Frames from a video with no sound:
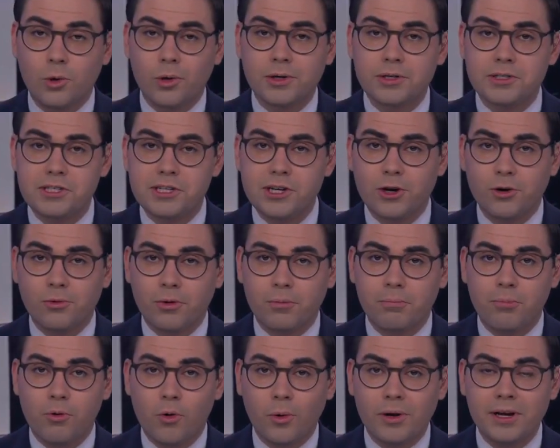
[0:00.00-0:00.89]
Lauren Tier
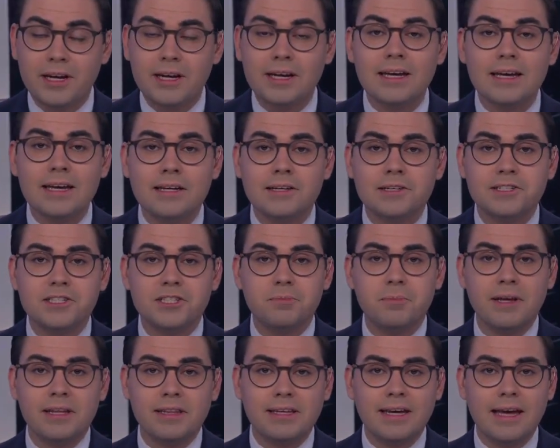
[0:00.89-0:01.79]
reporting in
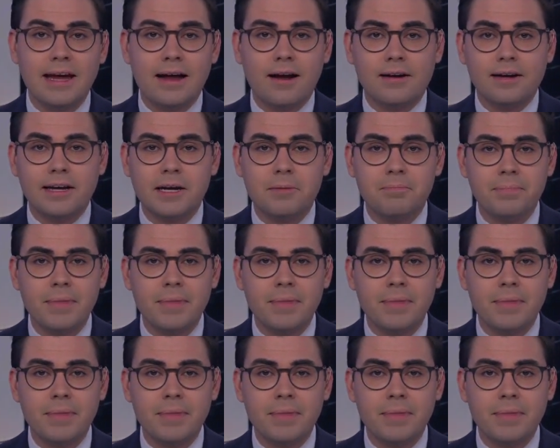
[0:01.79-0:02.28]
Smith County.